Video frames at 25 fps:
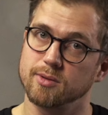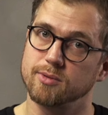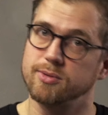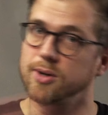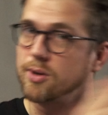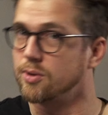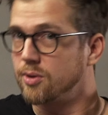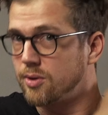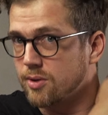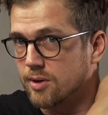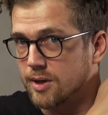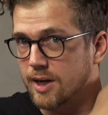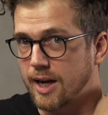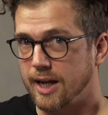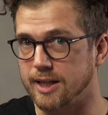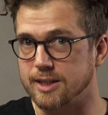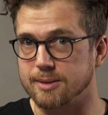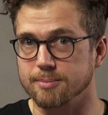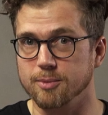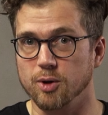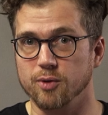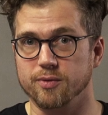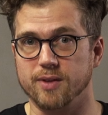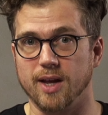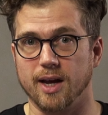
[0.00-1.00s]
Whew,
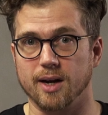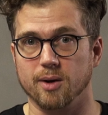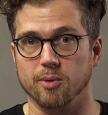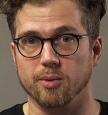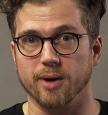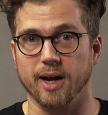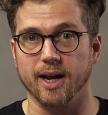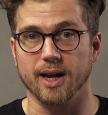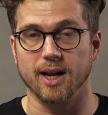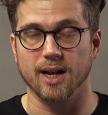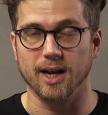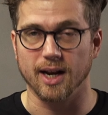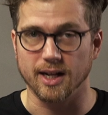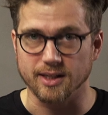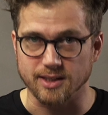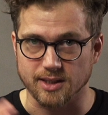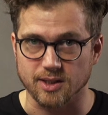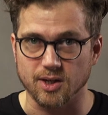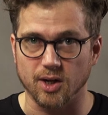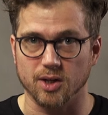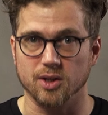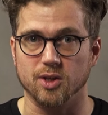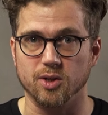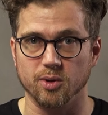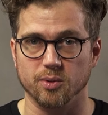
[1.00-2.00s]
let's move that away. Let's
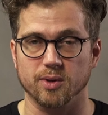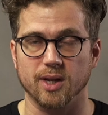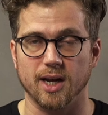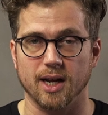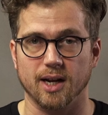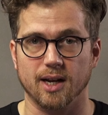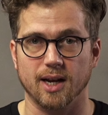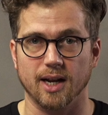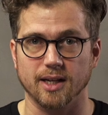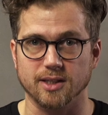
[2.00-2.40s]
not do that.